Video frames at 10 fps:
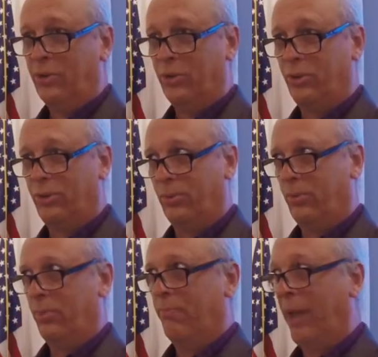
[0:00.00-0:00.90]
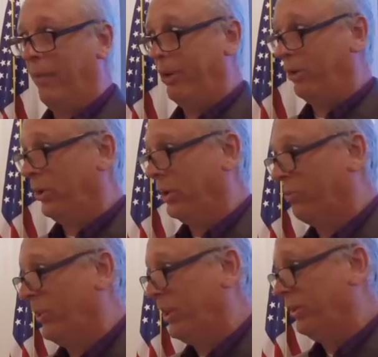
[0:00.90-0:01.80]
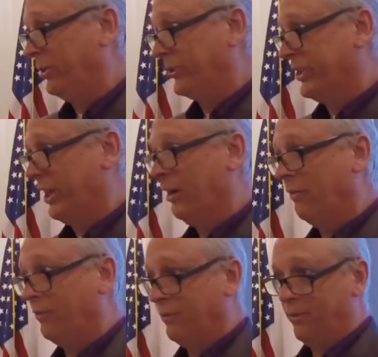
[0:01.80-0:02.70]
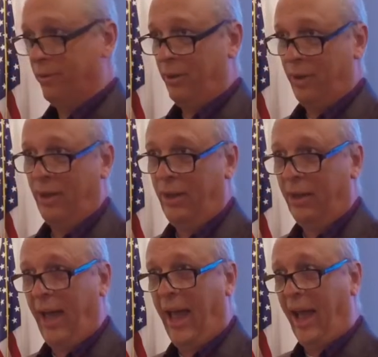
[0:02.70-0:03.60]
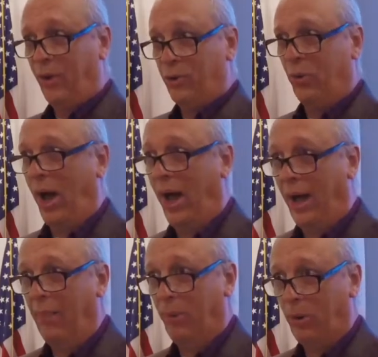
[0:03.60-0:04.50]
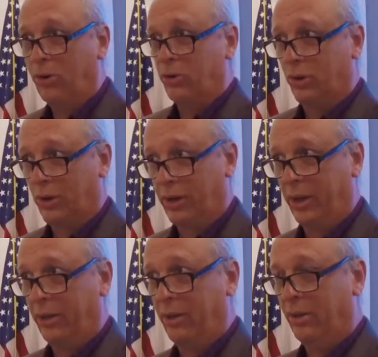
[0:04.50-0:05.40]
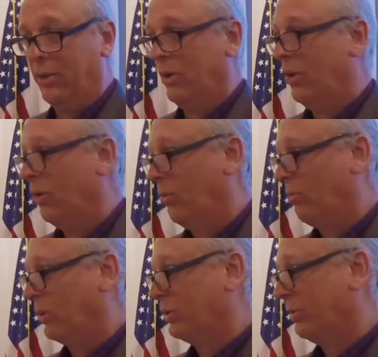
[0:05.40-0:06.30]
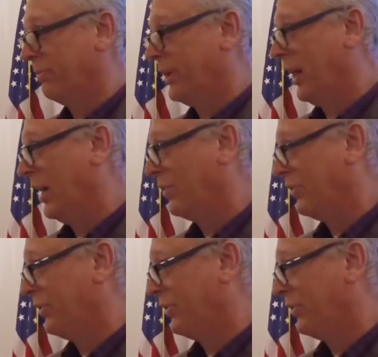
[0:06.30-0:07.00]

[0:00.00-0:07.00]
to maybe look within yourself how do I personally worship God